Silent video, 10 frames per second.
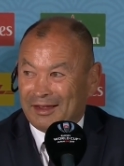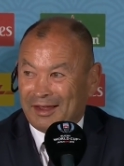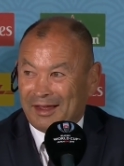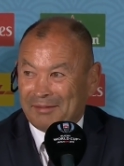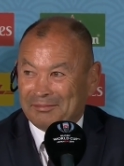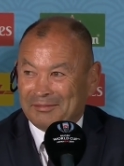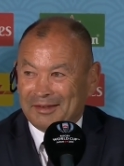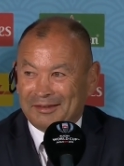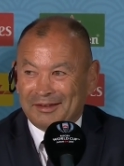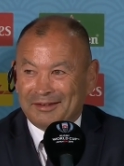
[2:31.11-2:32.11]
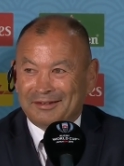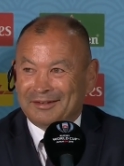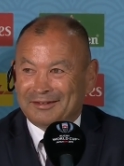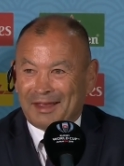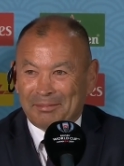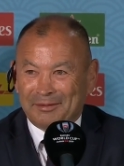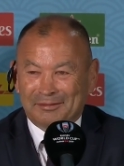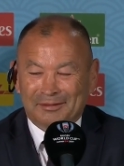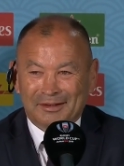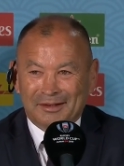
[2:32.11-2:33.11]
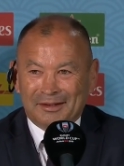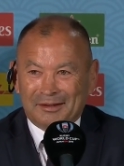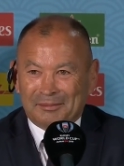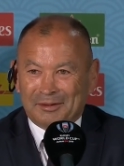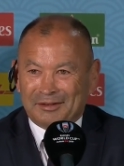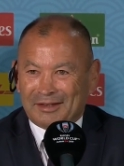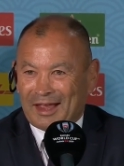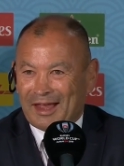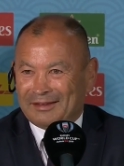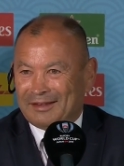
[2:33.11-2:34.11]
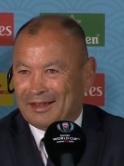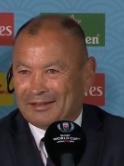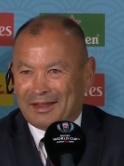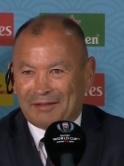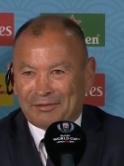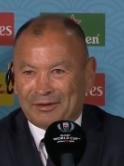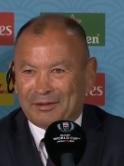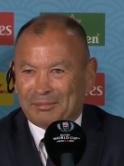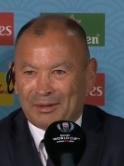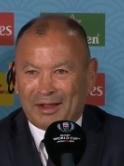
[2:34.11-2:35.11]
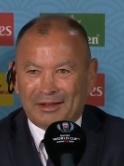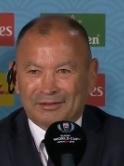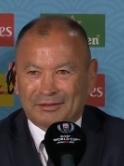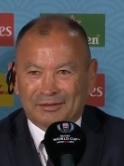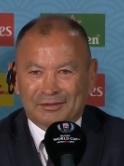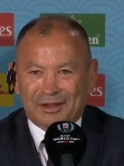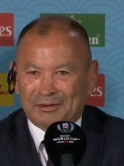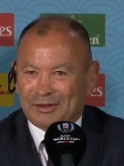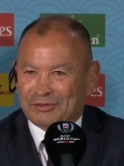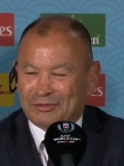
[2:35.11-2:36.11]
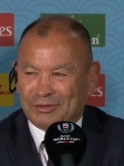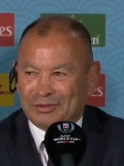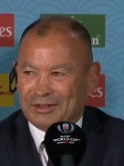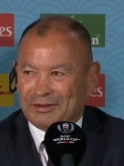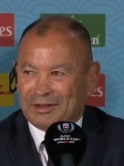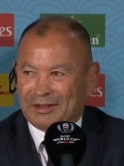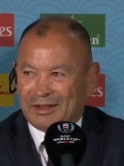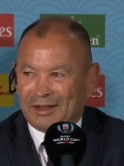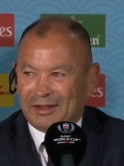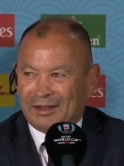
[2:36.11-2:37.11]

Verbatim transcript: Um, these things happen, but you can't doubt the effort of the players. I thought they were extraordinary.